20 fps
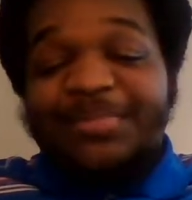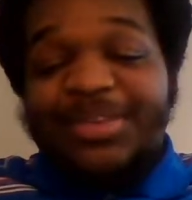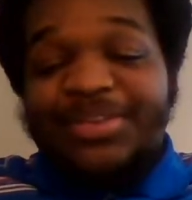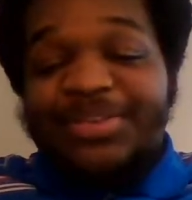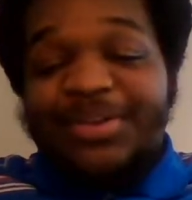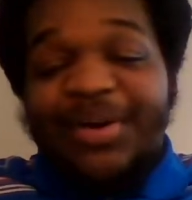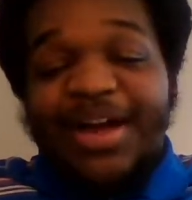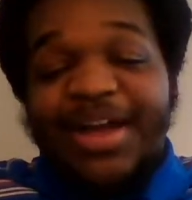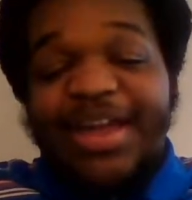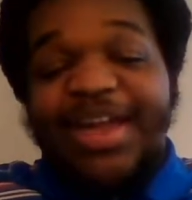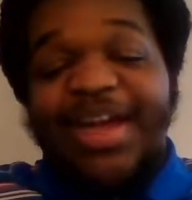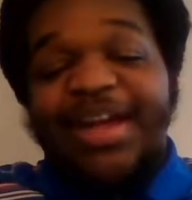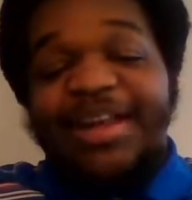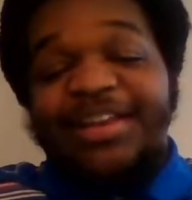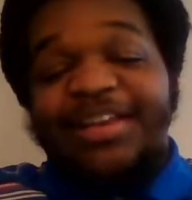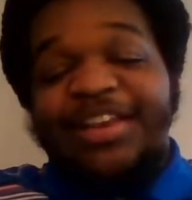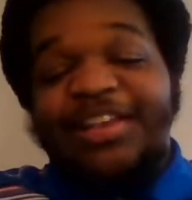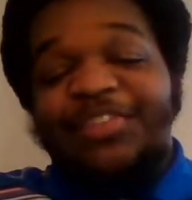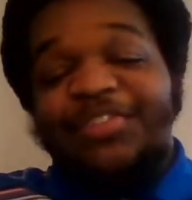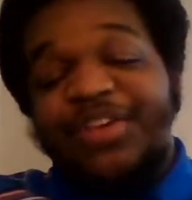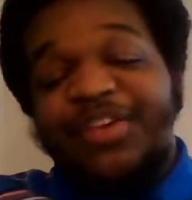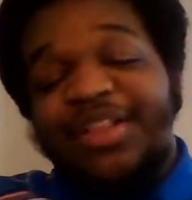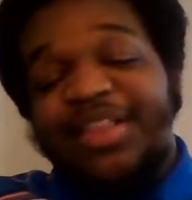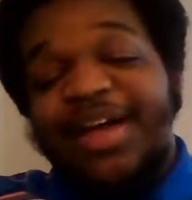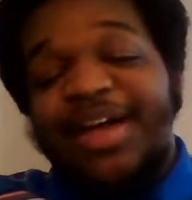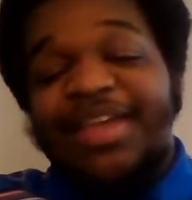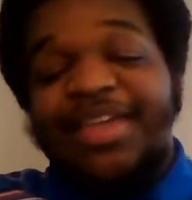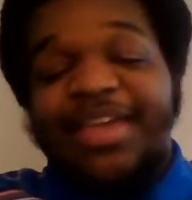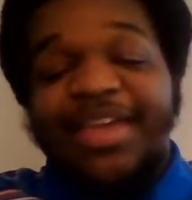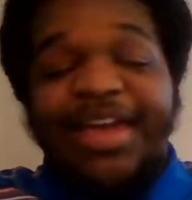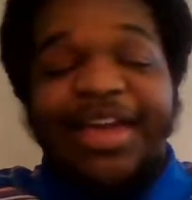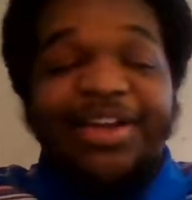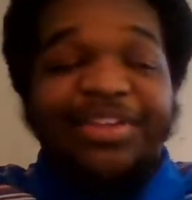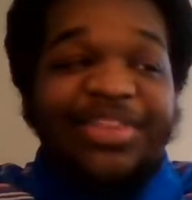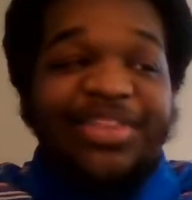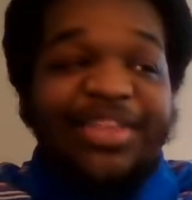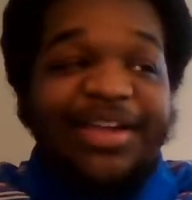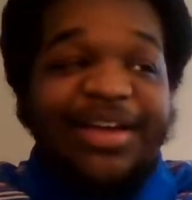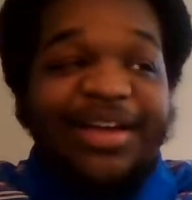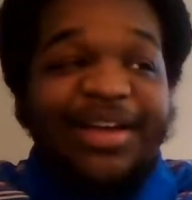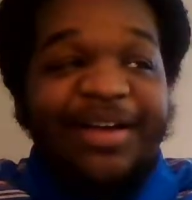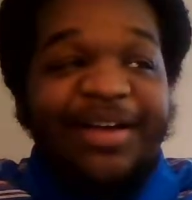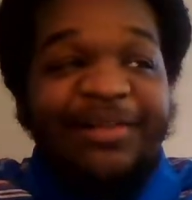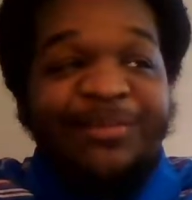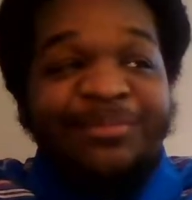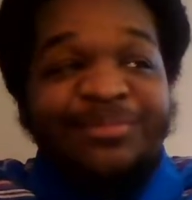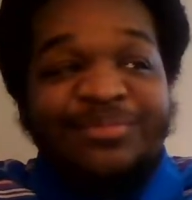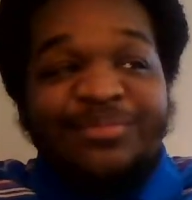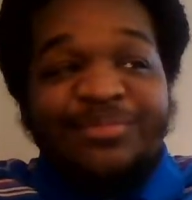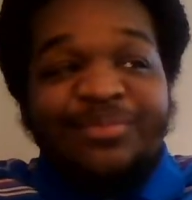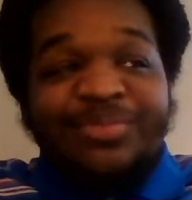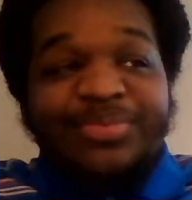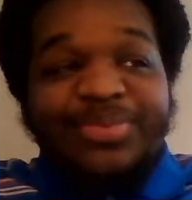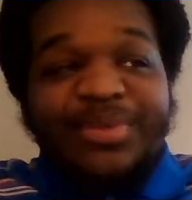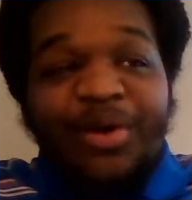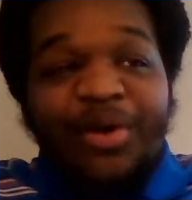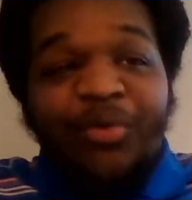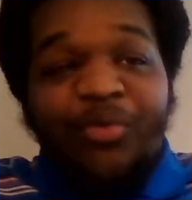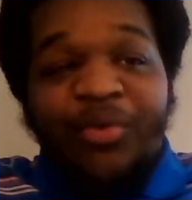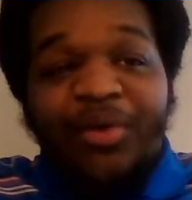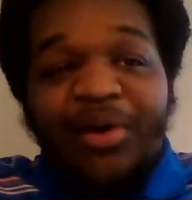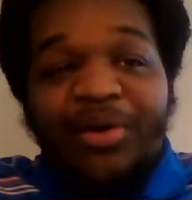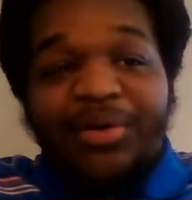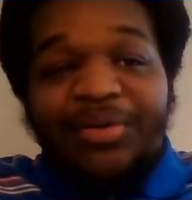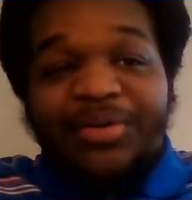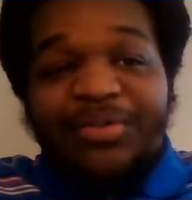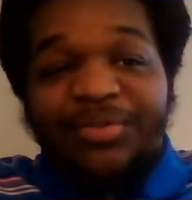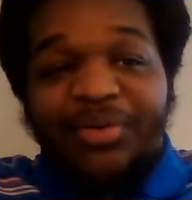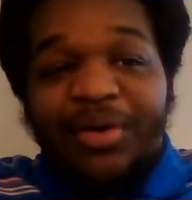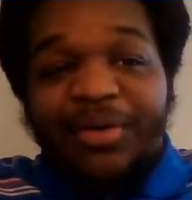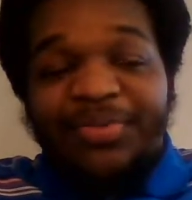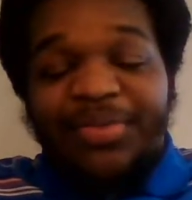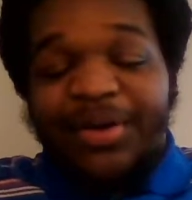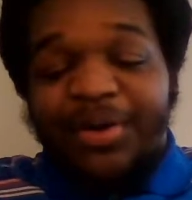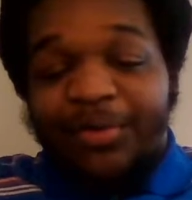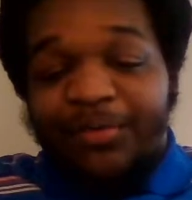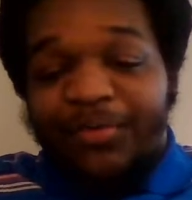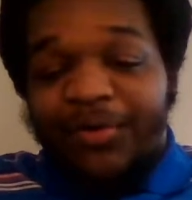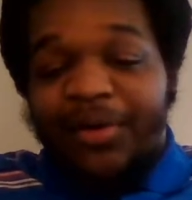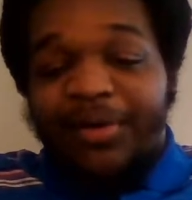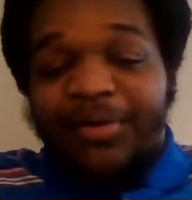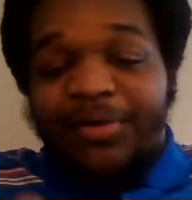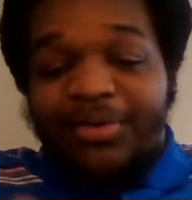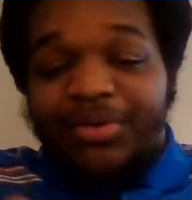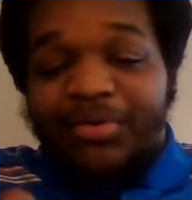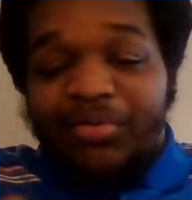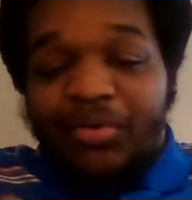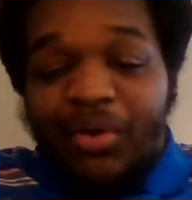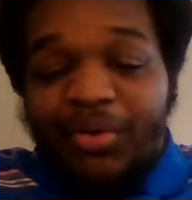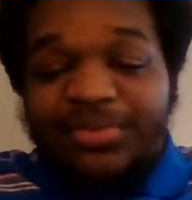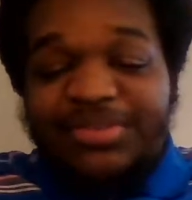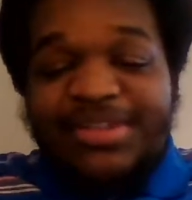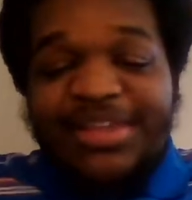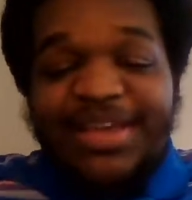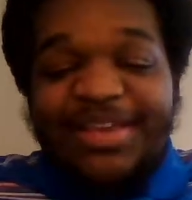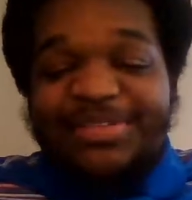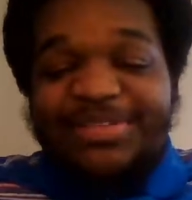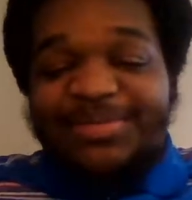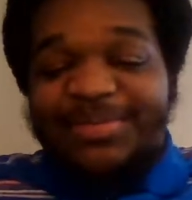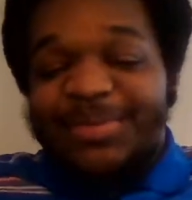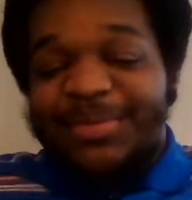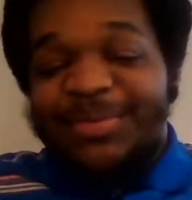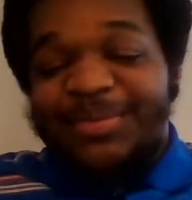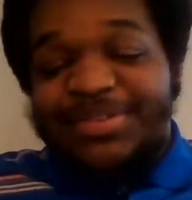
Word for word: So I kind of did feel like, yeah, the overall grotesque,